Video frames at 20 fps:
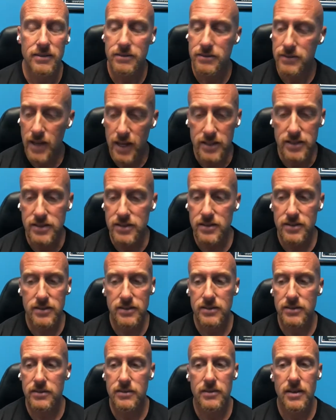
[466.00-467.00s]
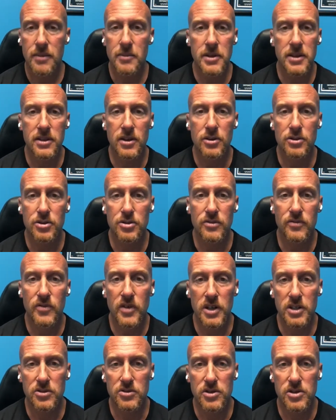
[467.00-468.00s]
those are
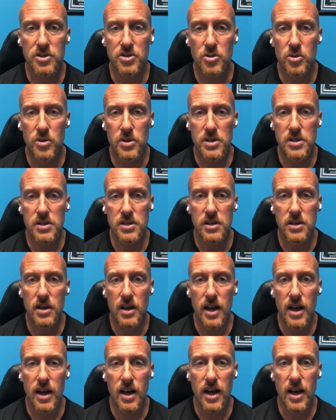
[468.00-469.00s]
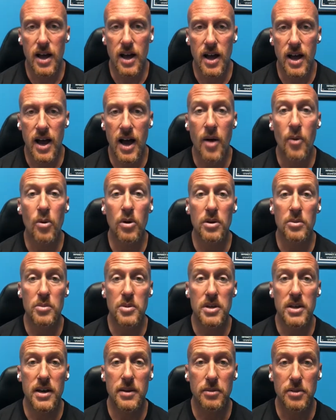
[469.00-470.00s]
victory stories that I want to
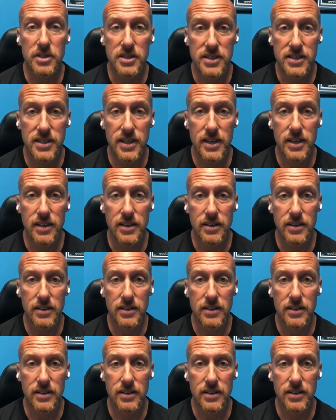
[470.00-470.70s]
be able to see,